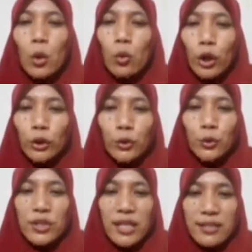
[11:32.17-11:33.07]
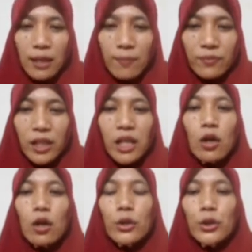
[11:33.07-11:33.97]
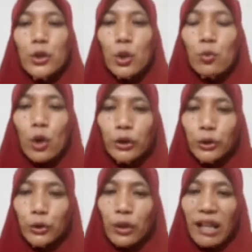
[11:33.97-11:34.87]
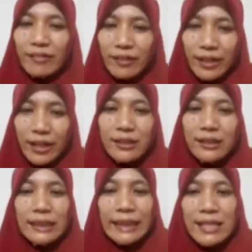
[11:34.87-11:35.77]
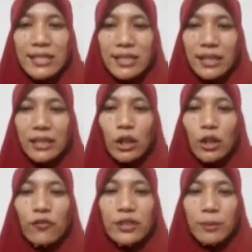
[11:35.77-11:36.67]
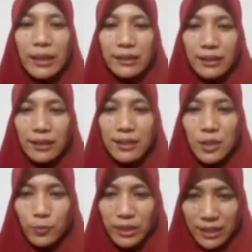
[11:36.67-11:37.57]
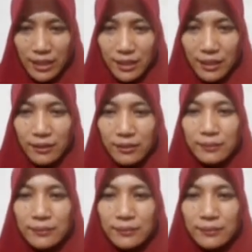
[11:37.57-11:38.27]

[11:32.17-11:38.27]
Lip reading: want to say something, or you want to attract the attention of debater the speaking.